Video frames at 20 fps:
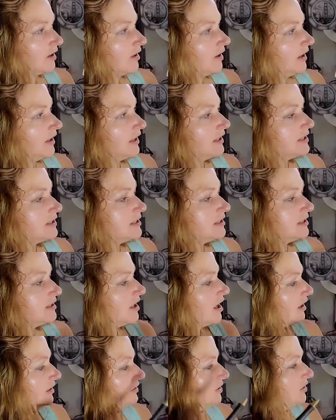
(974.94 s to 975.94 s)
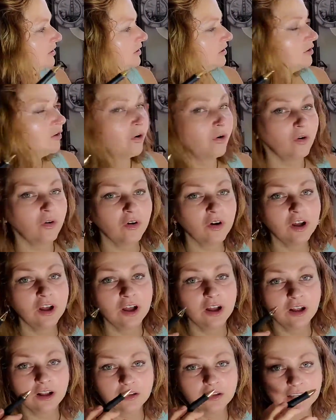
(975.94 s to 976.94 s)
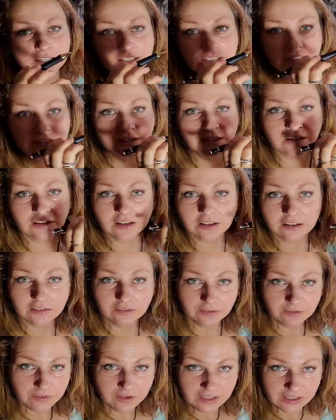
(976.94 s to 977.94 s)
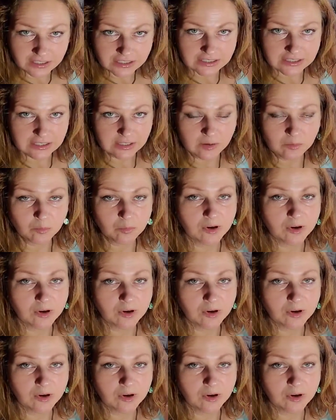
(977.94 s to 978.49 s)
It's not gonna go like in infinity,